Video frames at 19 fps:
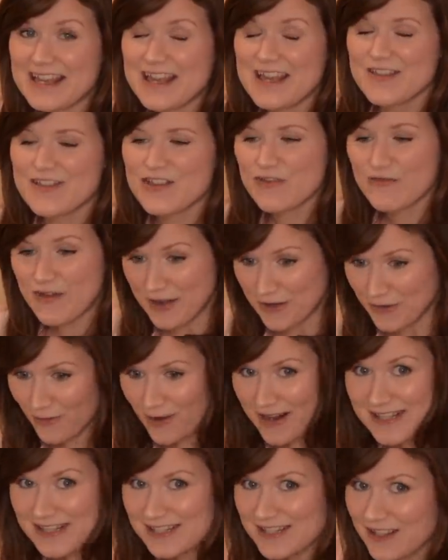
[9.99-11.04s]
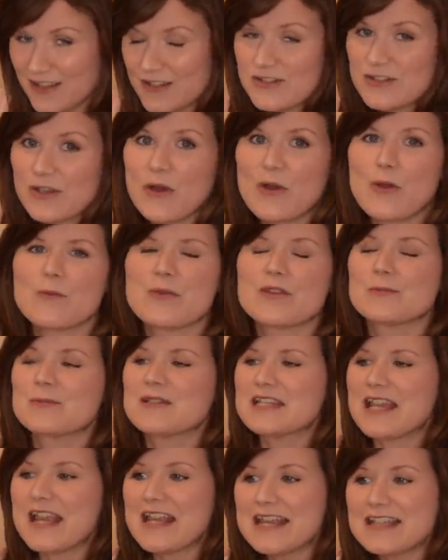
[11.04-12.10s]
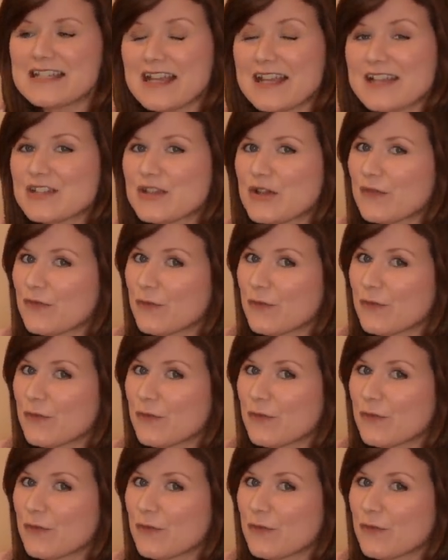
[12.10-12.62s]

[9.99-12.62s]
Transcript: The Event Horizon Telescope, that's been taking data